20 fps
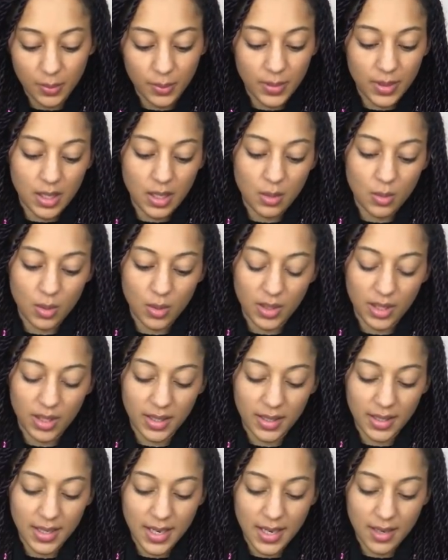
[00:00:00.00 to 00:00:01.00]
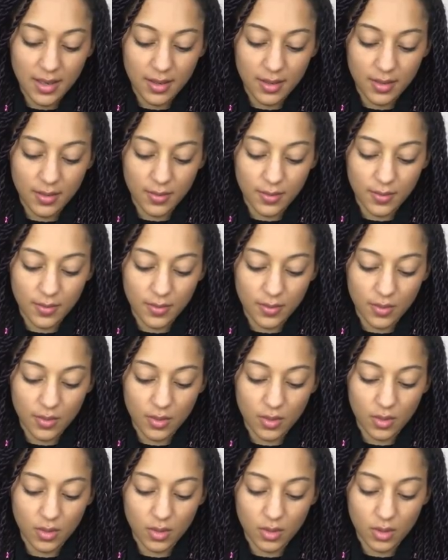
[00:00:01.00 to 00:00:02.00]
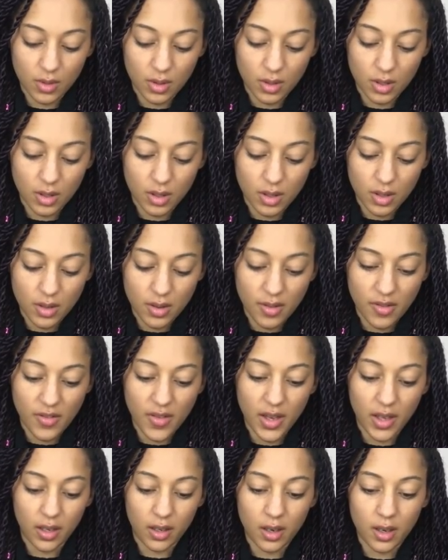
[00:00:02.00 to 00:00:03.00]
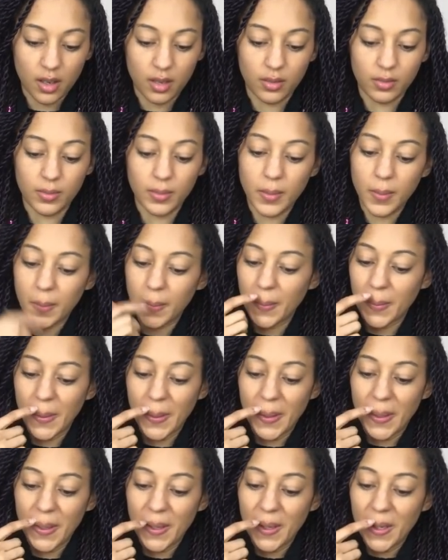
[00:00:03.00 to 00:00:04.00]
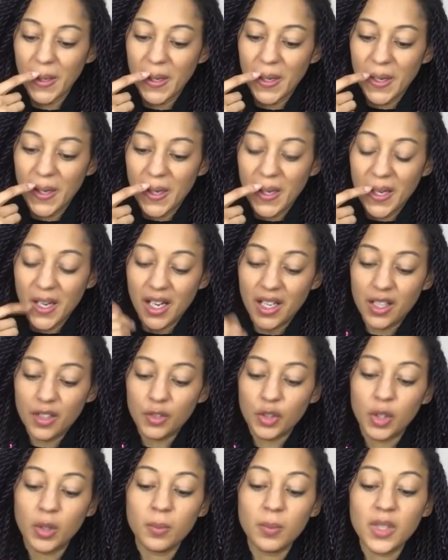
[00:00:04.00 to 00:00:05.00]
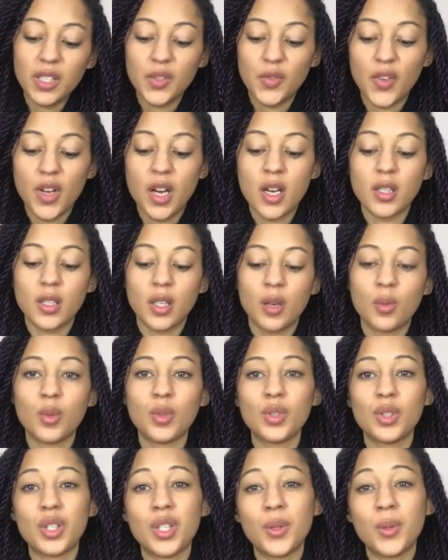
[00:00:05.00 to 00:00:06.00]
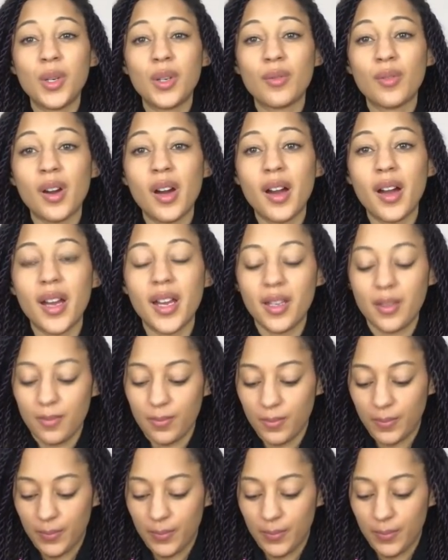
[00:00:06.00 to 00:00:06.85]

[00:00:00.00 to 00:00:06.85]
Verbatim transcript: but it will sit thicker and I've come this far so I want to do it right